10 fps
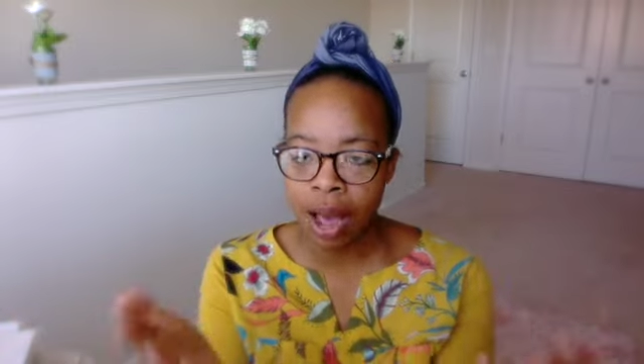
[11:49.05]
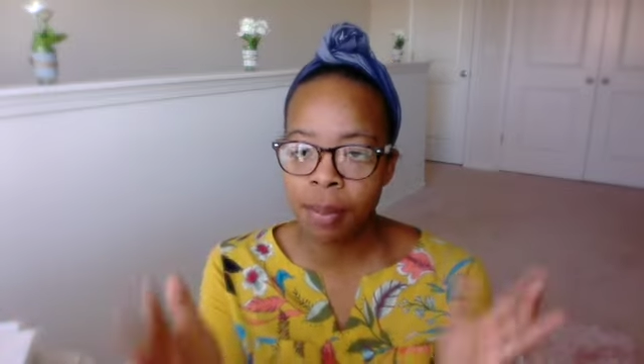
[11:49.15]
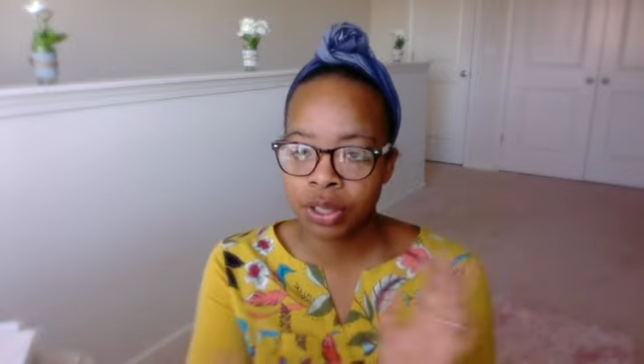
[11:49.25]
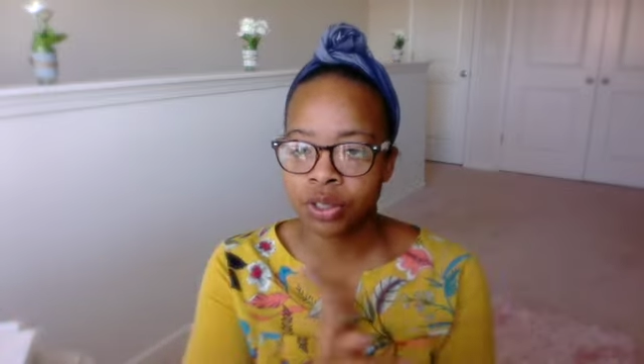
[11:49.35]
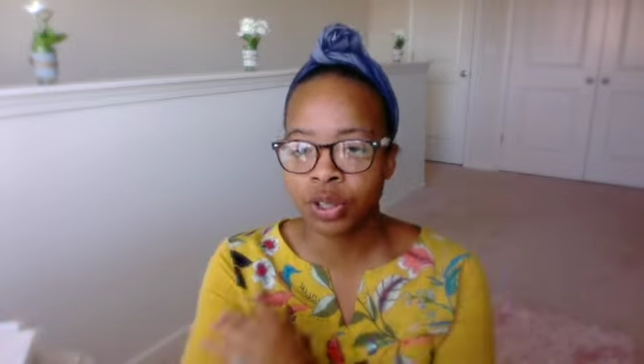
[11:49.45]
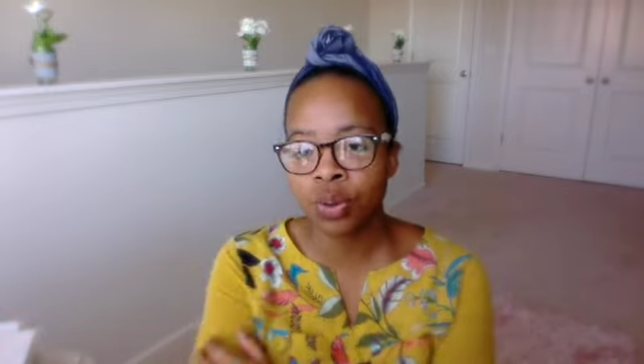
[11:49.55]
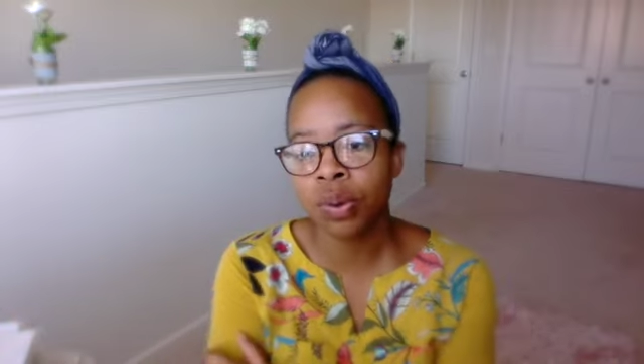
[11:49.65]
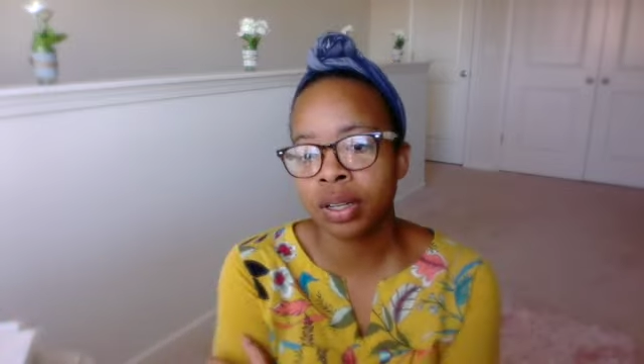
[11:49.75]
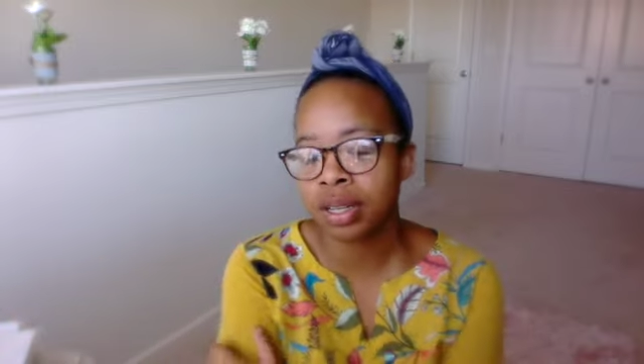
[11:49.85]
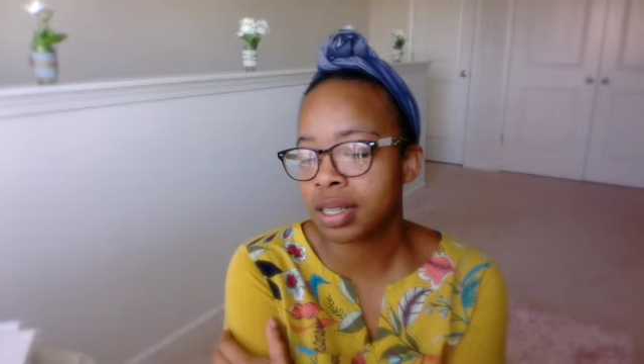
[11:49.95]
how much are you
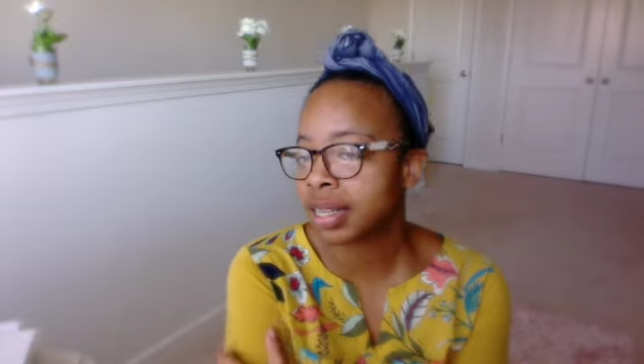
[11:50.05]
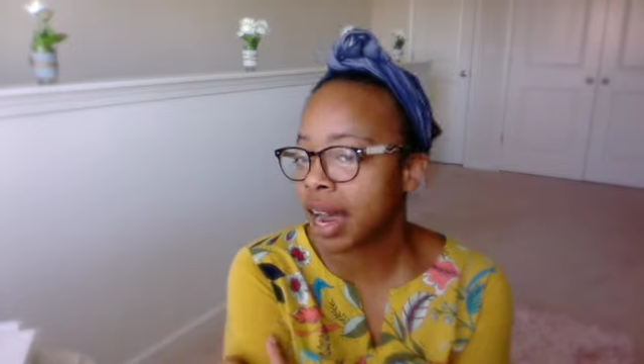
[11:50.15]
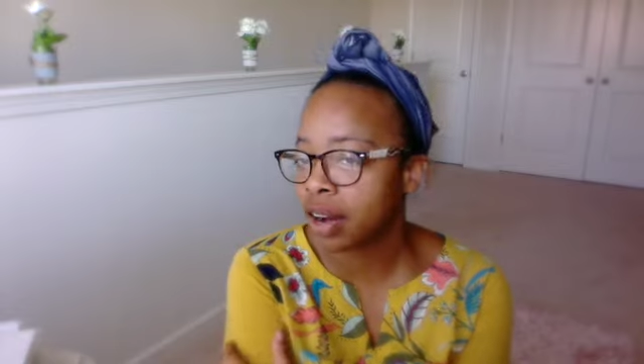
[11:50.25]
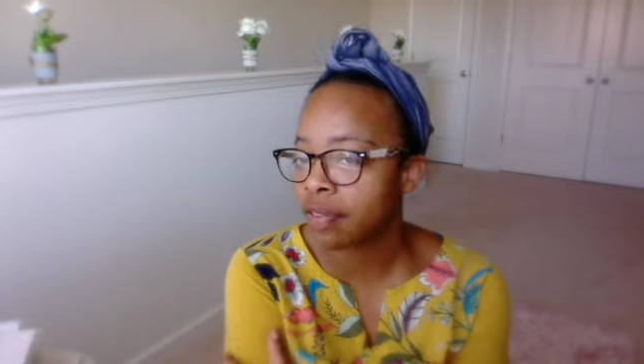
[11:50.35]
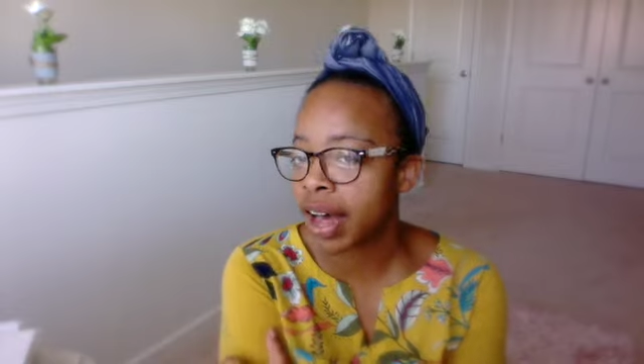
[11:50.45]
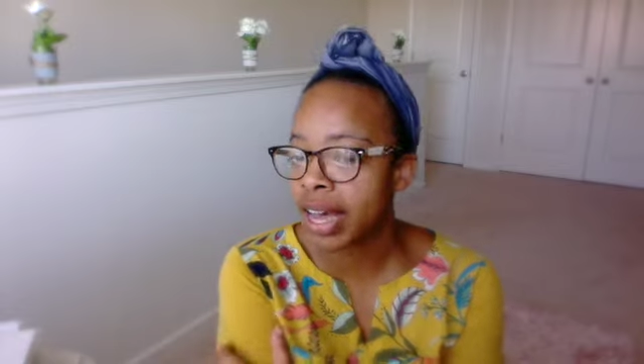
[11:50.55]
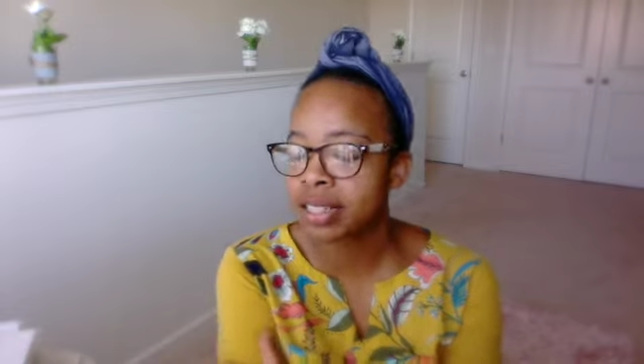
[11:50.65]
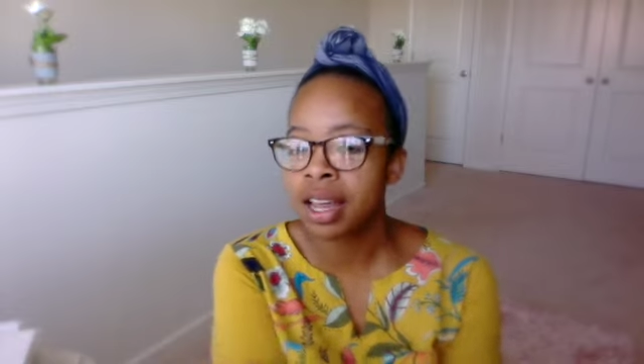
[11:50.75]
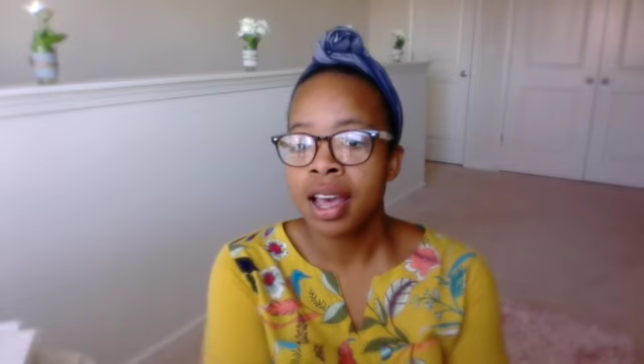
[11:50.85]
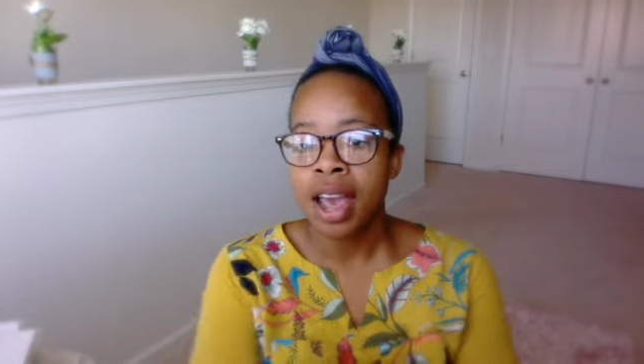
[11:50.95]
willing to sacrifice